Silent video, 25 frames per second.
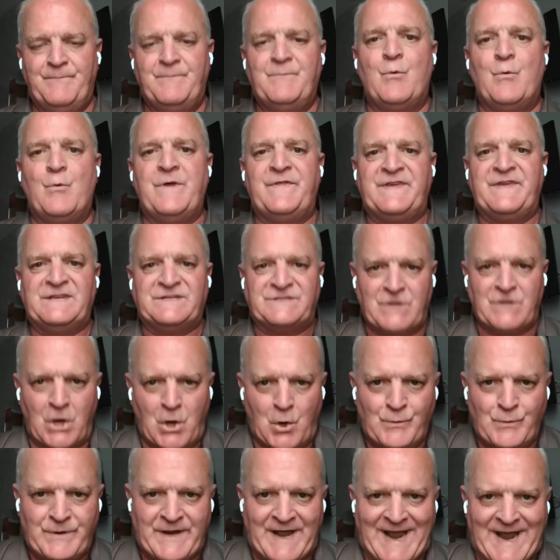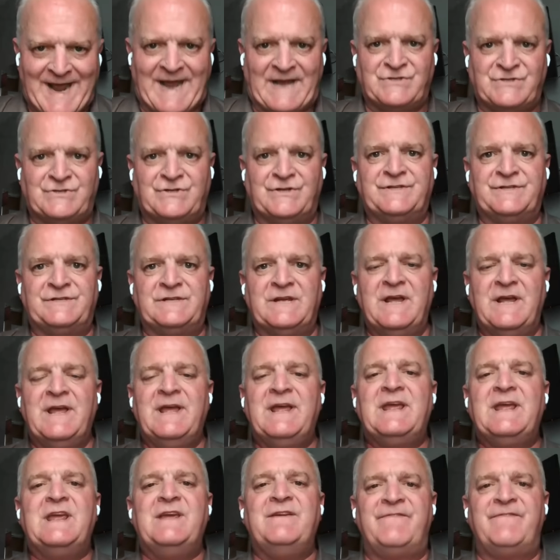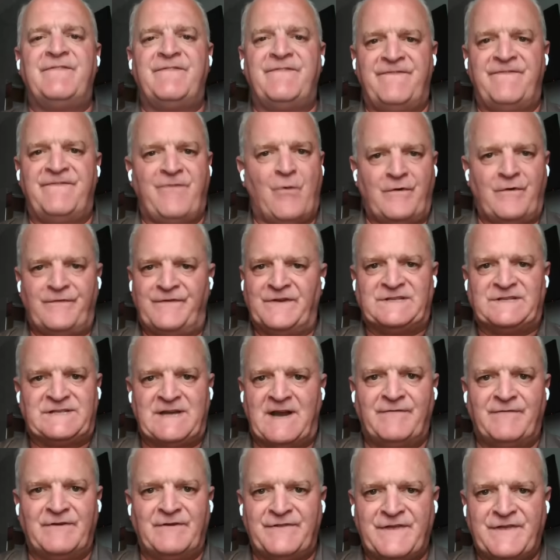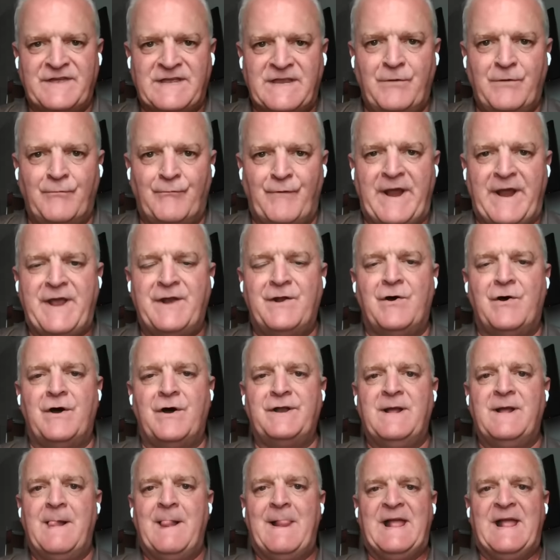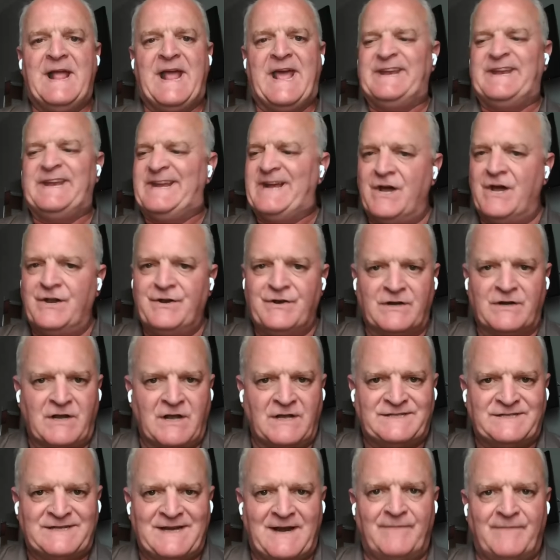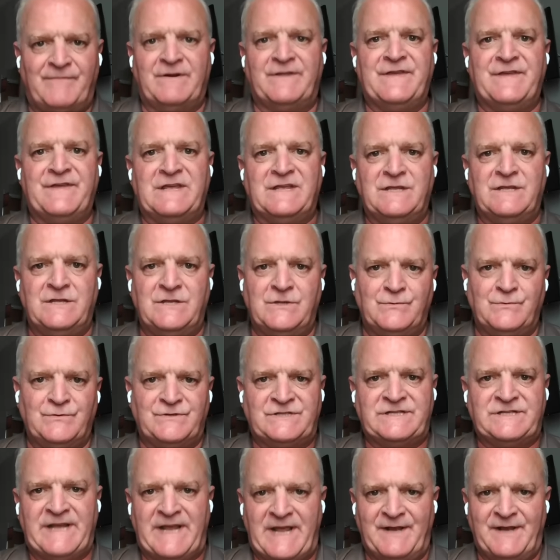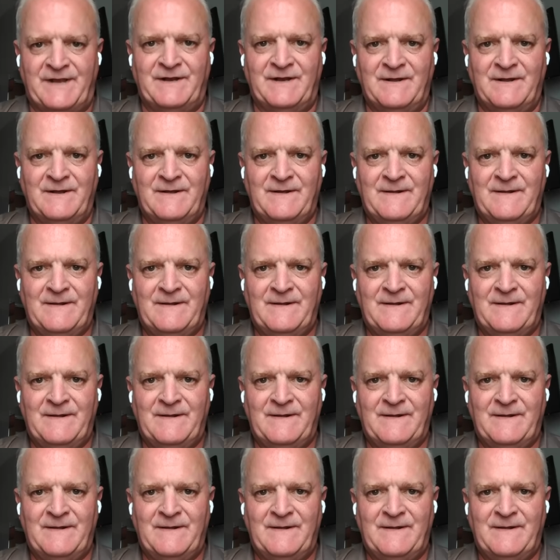With his own actions, he forfeits everything he ran on and he undercuts everything you said.